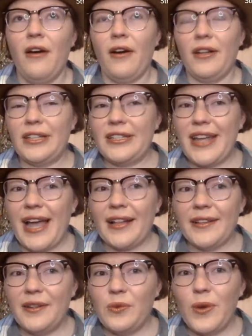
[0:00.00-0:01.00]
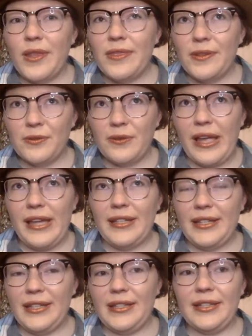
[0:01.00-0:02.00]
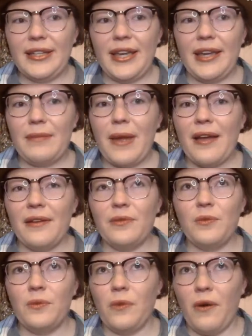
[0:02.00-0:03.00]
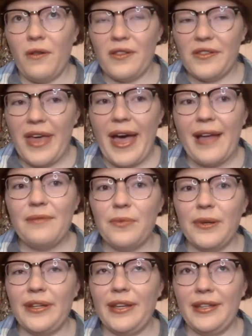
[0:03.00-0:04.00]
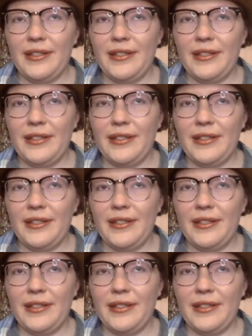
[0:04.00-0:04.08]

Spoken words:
on exactly when the red ink came out and all of that, but